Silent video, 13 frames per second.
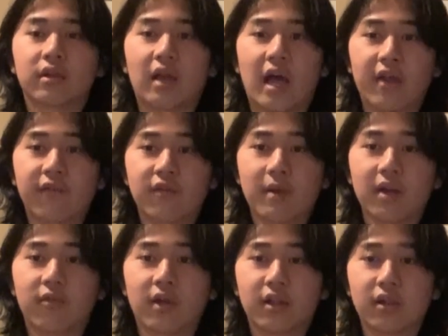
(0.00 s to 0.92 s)
the live
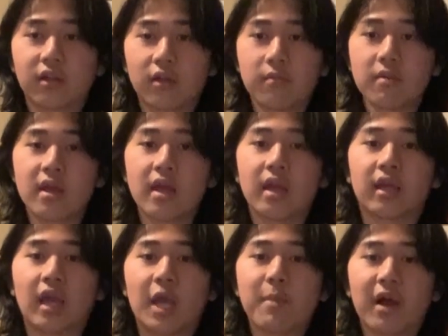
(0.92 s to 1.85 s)
feedback grade system
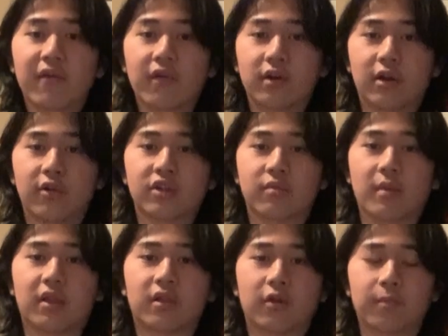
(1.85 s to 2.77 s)
came back for another
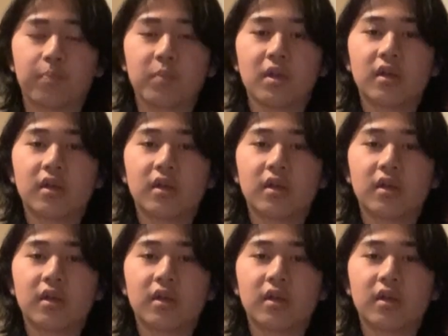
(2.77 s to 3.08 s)
semester,